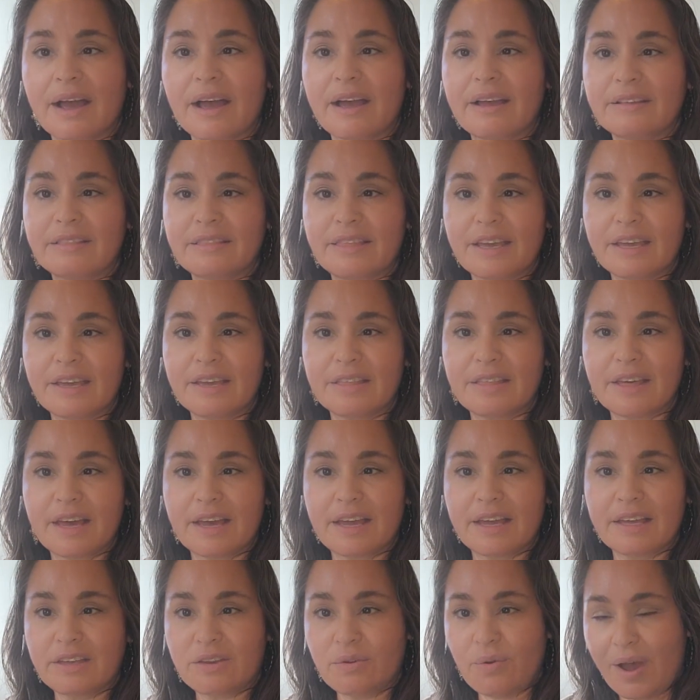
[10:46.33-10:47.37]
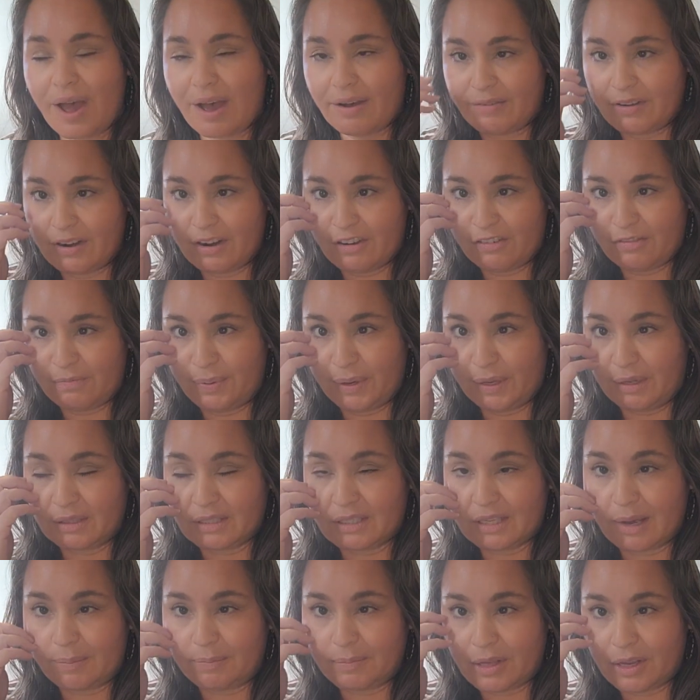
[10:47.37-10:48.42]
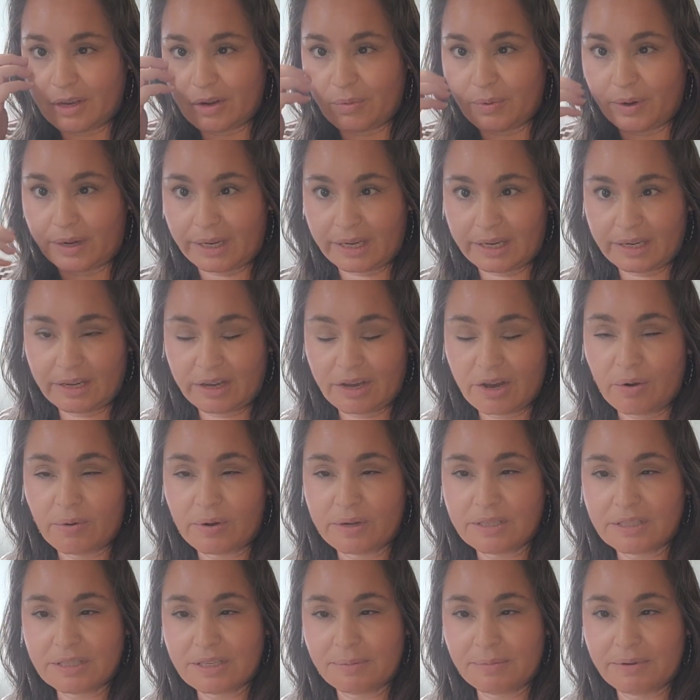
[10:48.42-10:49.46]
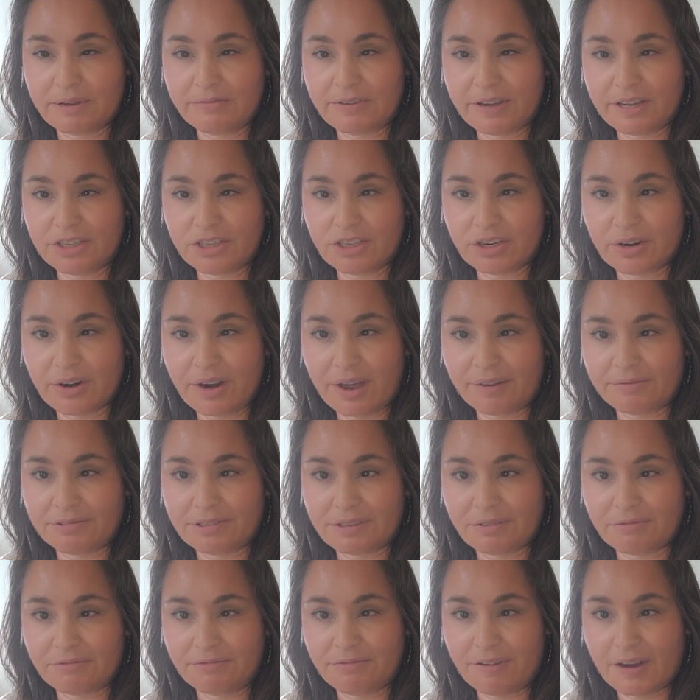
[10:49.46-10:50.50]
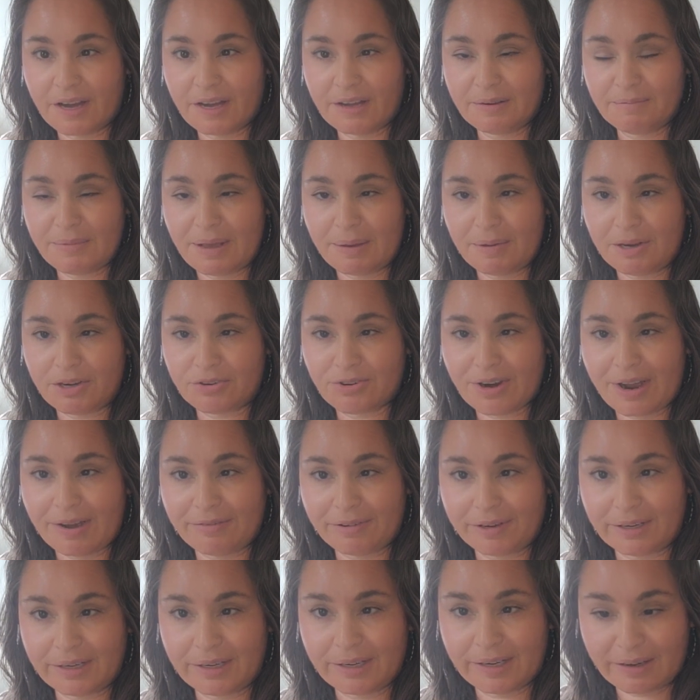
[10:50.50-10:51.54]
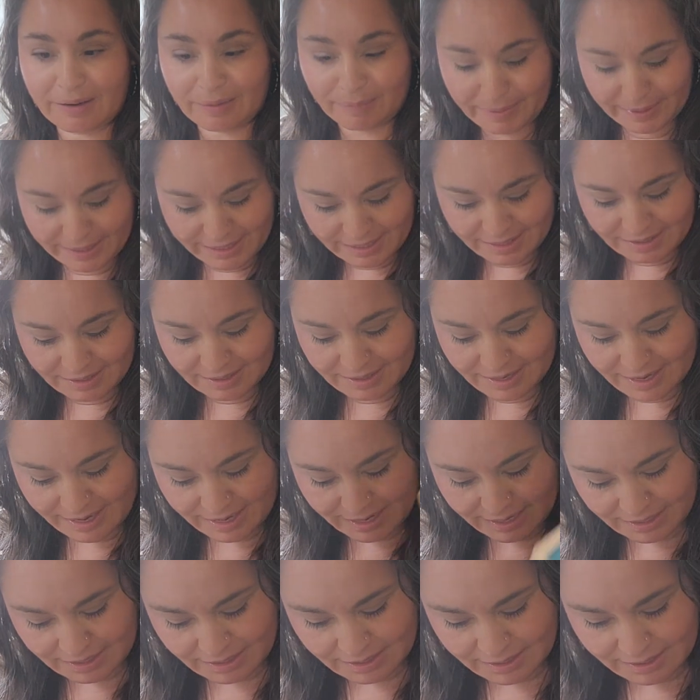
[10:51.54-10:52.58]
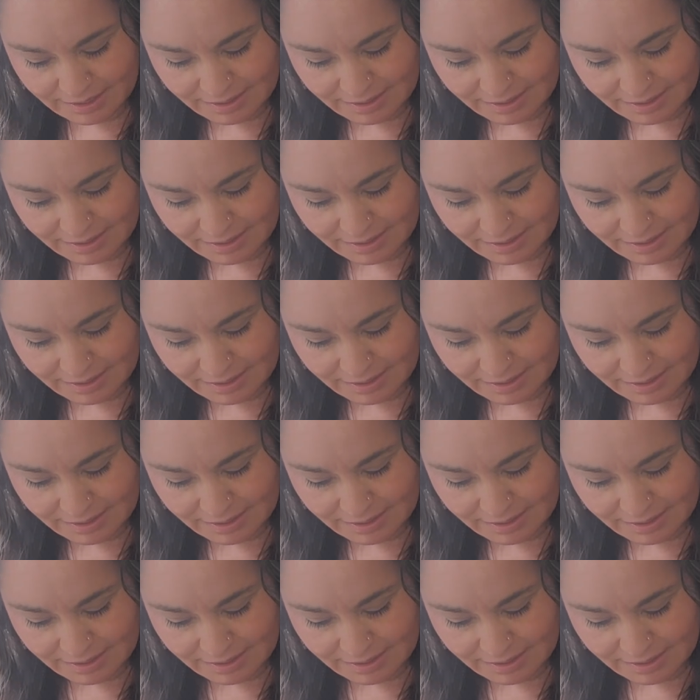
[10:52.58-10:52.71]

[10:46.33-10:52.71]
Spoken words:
I think that you have enough built up that you're willing to go on some adventure, have some fun, maybe travel a little bit, okay?